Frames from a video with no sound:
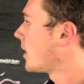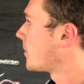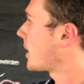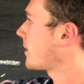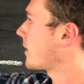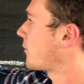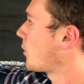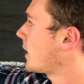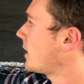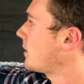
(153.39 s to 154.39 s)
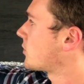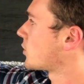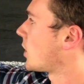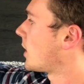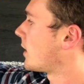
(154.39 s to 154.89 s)
But if we
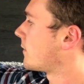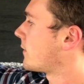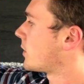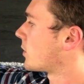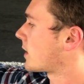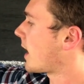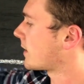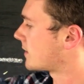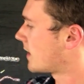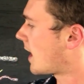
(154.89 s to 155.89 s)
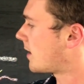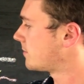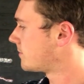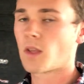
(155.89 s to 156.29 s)
drive or cut this up,